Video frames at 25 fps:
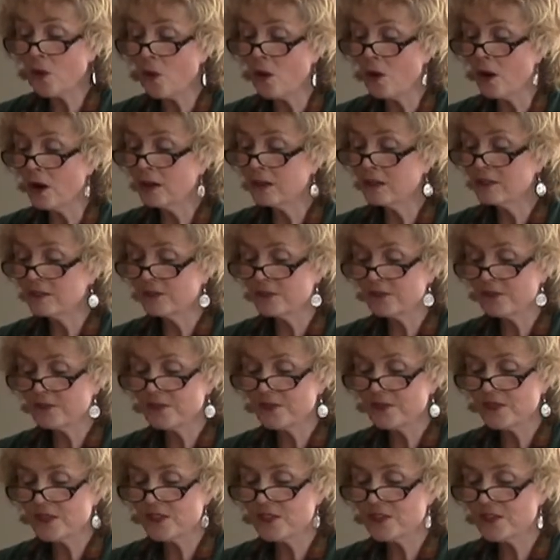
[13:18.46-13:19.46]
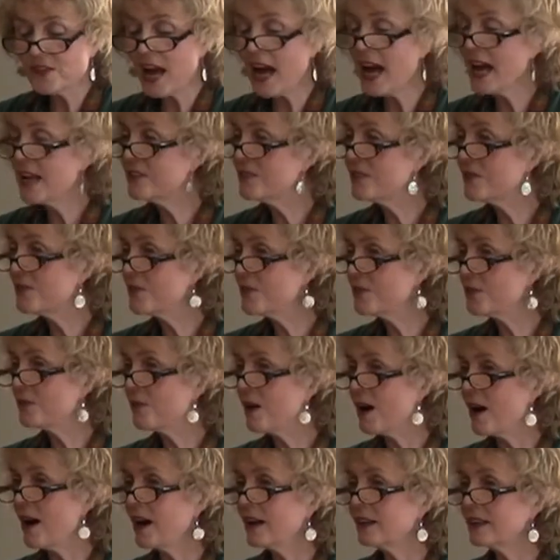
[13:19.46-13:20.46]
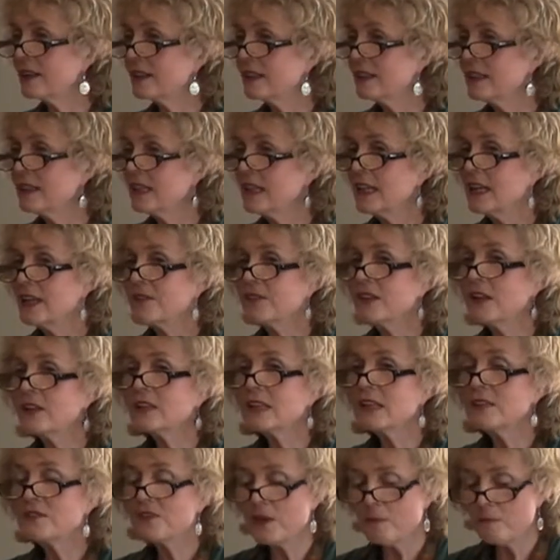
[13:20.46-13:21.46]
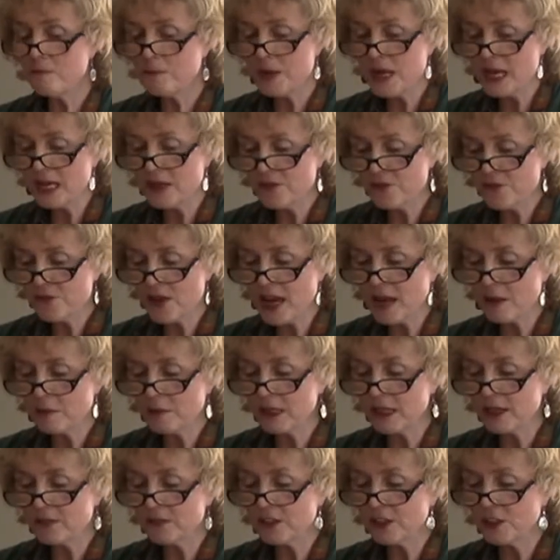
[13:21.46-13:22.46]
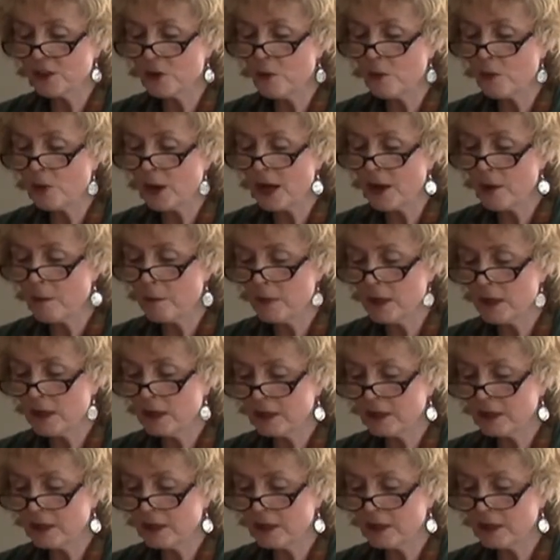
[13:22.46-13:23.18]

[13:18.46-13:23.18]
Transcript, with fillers: floor, the sides of the rock there lived a big family of little brown